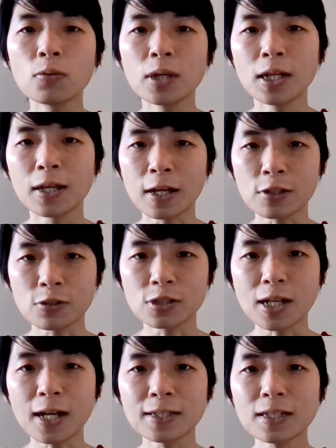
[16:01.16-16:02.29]
own reading
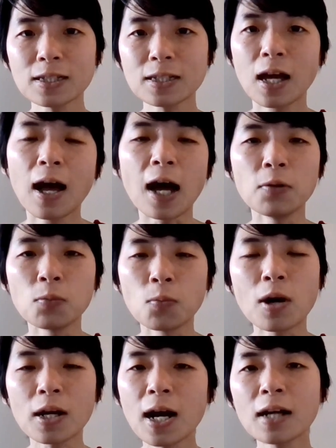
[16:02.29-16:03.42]
exercises
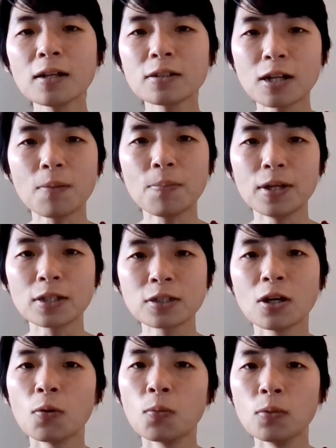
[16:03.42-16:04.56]
and what kind of
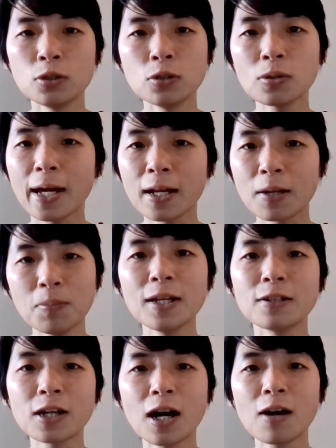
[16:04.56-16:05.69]
topics would you like
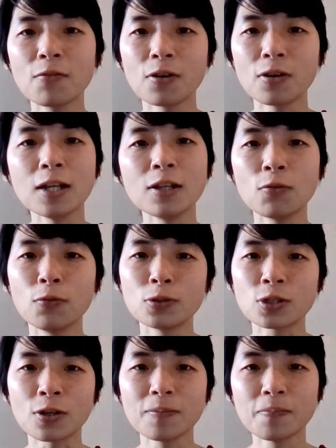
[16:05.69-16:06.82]
me to cover in the
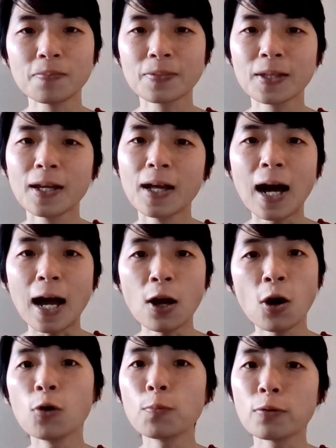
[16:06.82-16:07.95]
future.
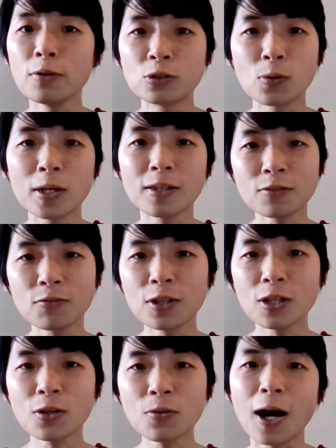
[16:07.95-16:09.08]
I hope you enjoyed this
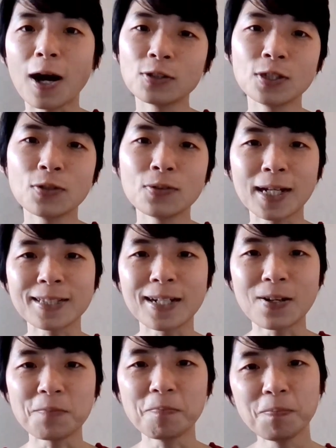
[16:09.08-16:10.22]
video. I'll see you next
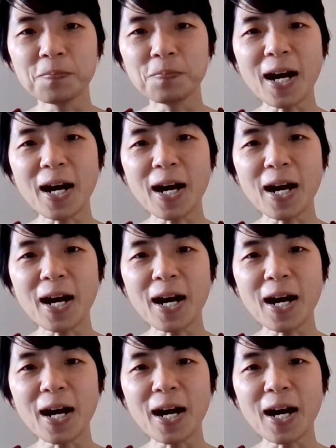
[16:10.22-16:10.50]
time.